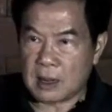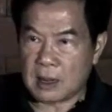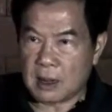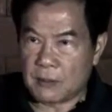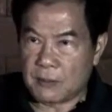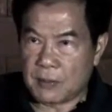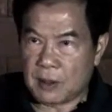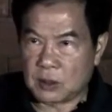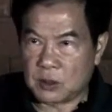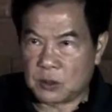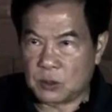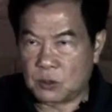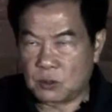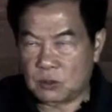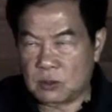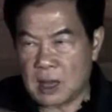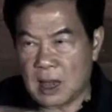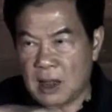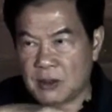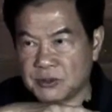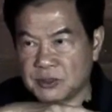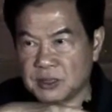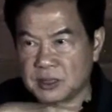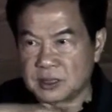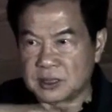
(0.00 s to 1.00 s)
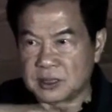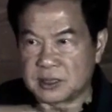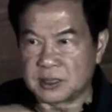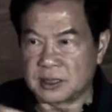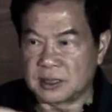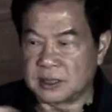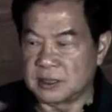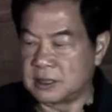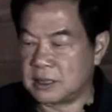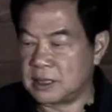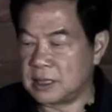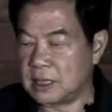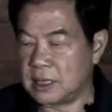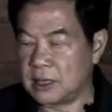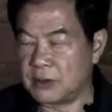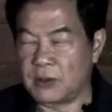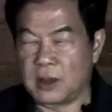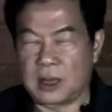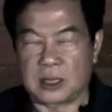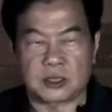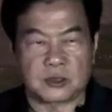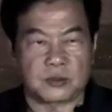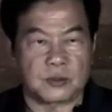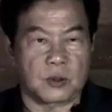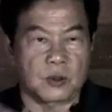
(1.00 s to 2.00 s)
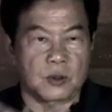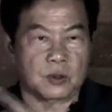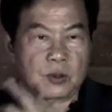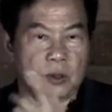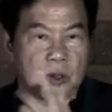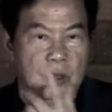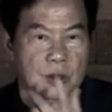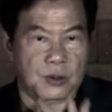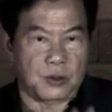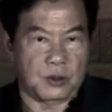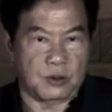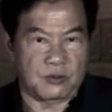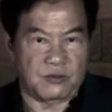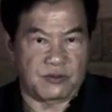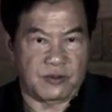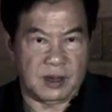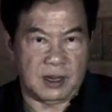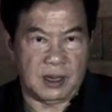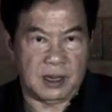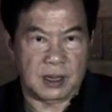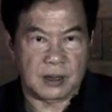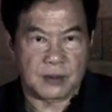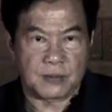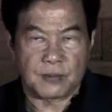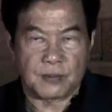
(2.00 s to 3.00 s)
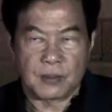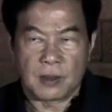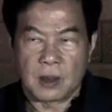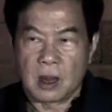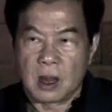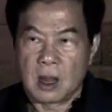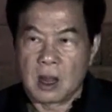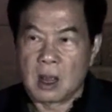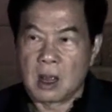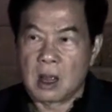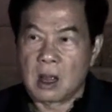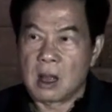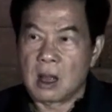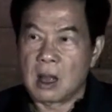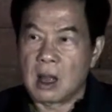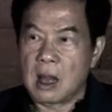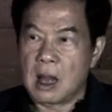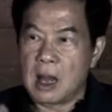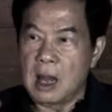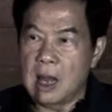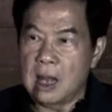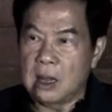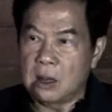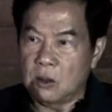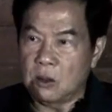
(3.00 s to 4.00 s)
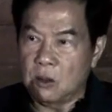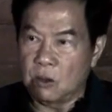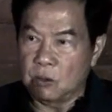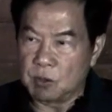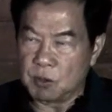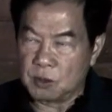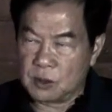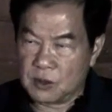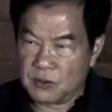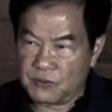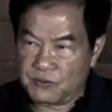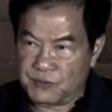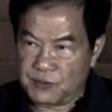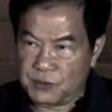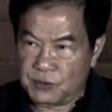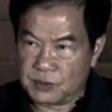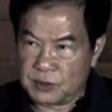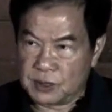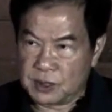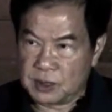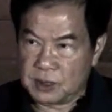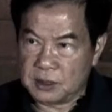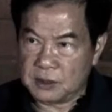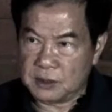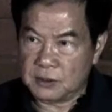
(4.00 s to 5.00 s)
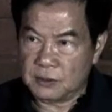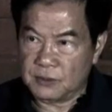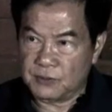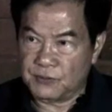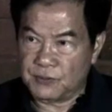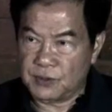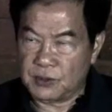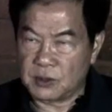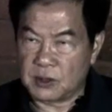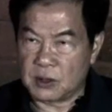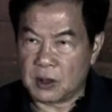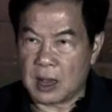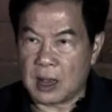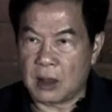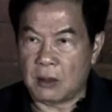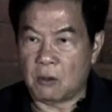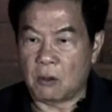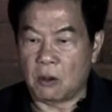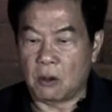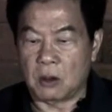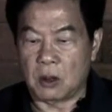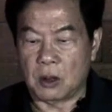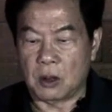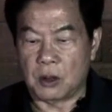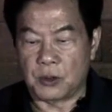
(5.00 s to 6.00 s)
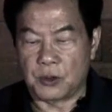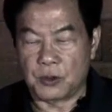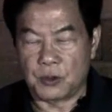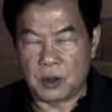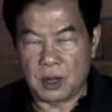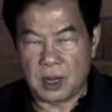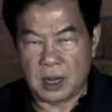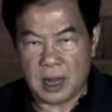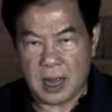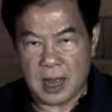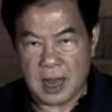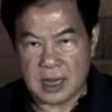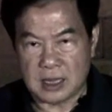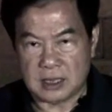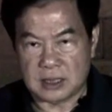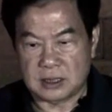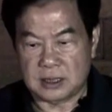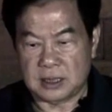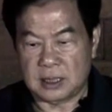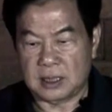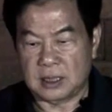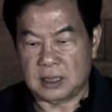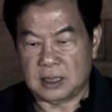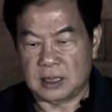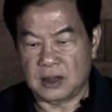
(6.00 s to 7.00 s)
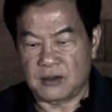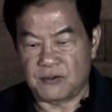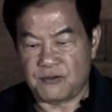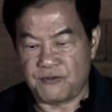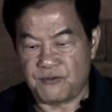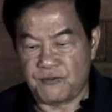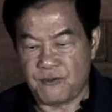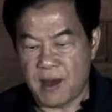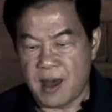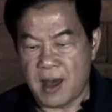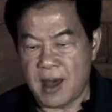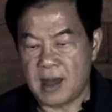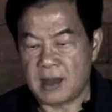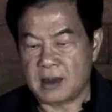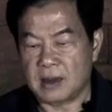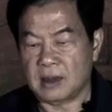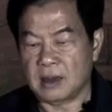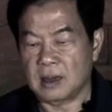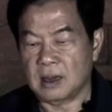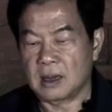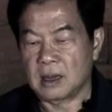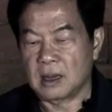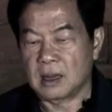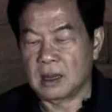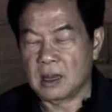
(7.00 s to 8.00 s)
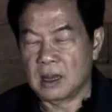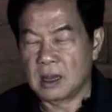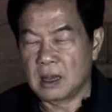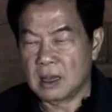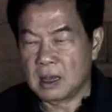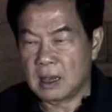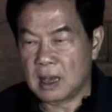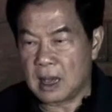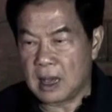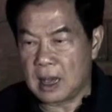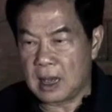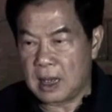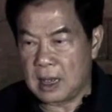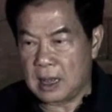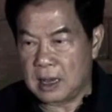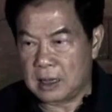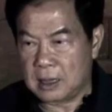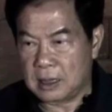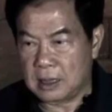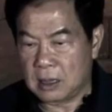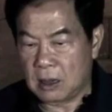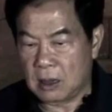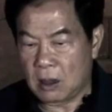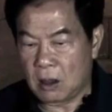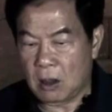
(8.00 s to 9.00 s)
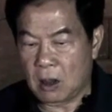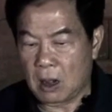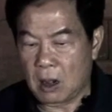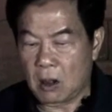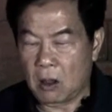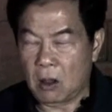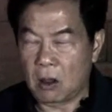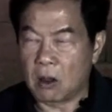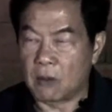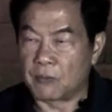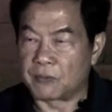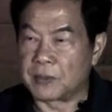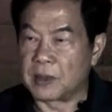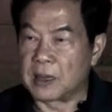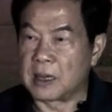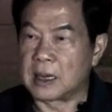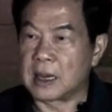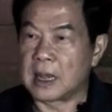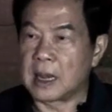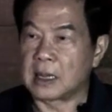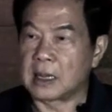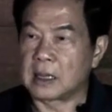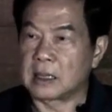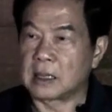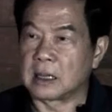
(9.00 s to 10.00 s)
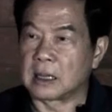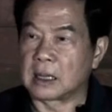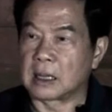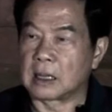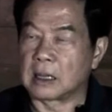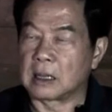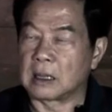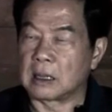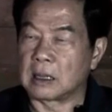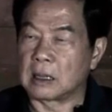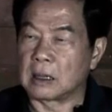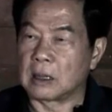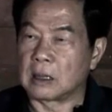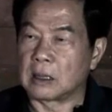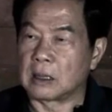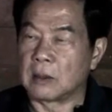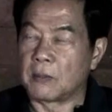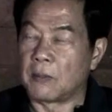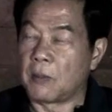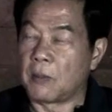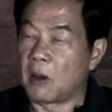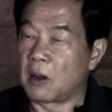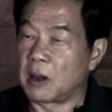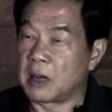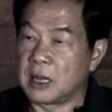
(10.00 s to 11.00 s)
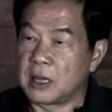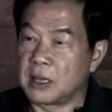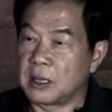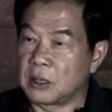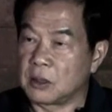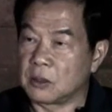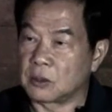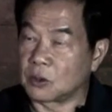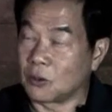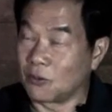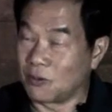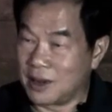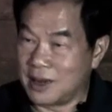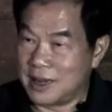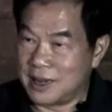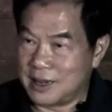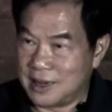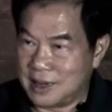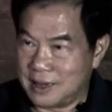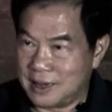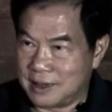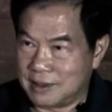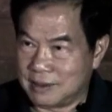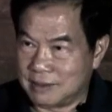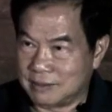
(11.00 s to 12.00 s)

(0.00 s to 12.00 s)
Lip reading: about 2000 cc, you expose to the UV and go to the filter out all the uric acid, the fat, and a lot of things that the body don't need it.